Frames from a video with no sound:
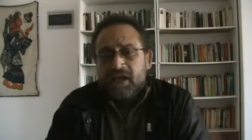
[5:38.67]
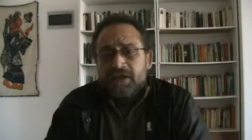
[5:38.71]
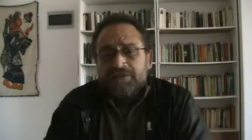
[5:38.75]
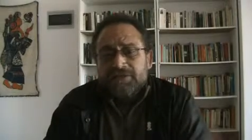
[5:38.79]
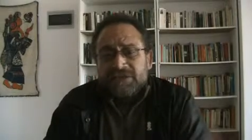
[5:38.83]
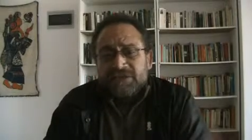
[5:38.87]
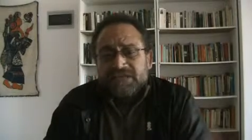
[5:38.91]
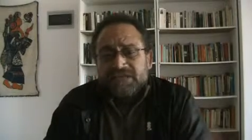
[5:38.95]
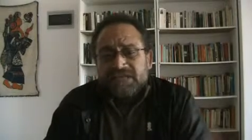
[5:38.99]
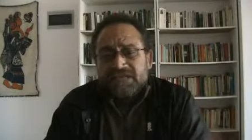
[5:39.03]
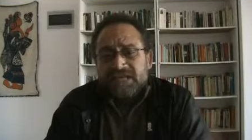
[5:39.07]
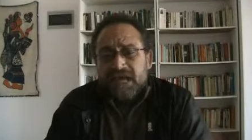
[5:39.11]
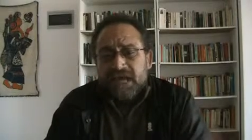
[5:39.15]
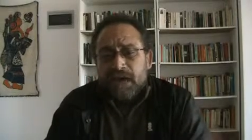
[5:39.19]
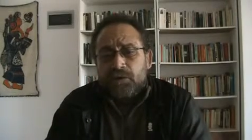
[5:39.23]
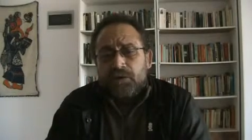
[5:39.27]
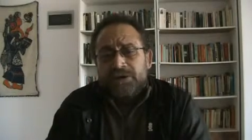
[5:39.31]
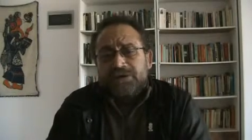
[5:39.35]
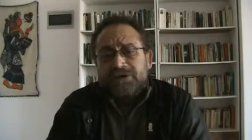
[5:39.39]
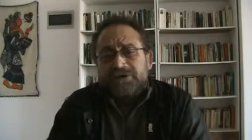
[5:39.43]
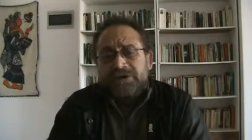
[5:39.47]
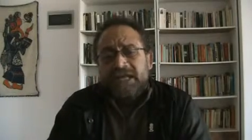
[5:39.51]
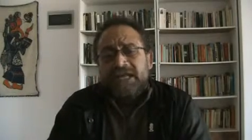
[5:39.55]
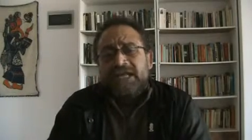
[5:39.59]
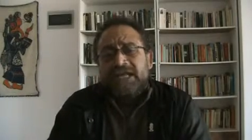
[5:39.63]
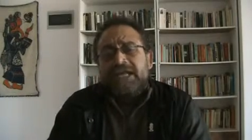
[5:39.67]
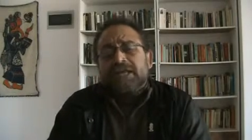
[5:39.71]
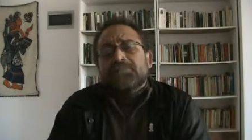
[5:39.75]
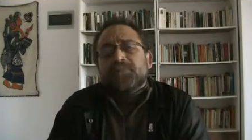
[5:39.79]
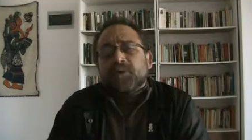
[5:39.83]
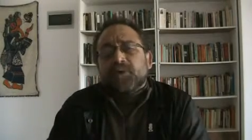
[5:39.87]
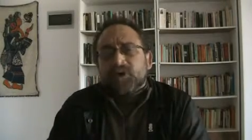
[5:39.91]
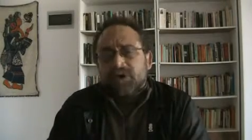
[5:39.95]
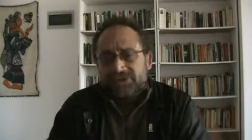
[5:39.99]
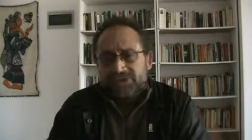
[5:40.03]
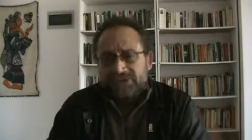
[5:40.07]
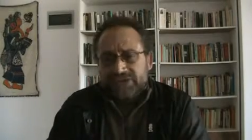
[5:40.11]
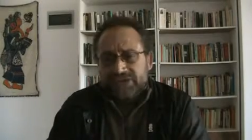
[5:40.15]
This is our daily
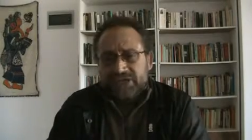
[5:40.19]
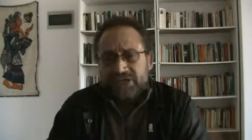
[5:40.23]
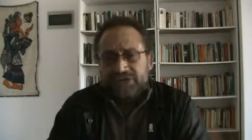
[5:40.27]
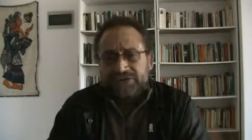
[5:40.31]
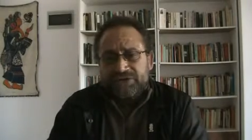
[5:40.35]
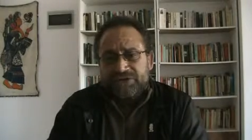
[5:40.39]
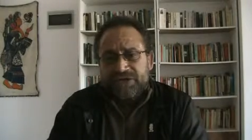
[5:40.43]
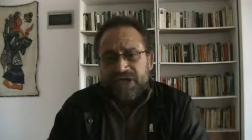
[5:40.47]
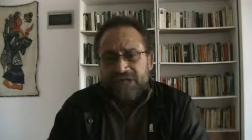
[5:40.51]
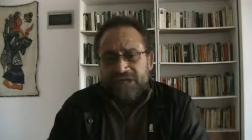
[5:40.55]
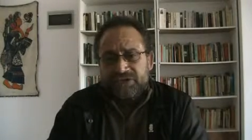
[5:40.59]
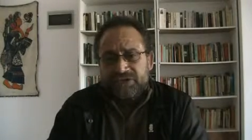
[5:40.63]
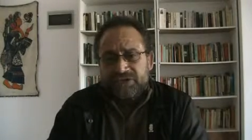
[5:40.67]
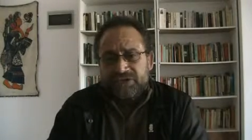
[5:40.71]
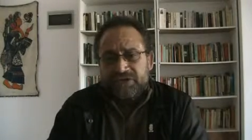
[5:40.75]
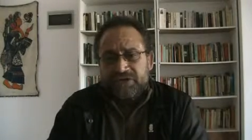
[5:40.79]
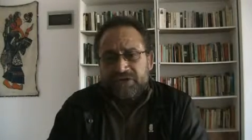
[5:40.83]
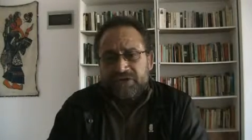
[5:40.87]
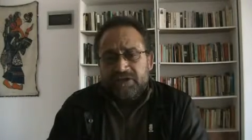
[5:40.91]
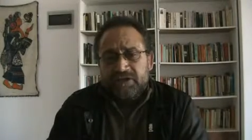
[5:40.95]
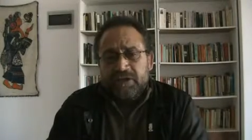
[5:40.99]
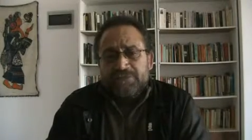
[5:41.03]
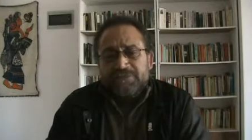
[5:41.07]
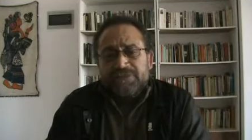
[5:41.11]
political reality.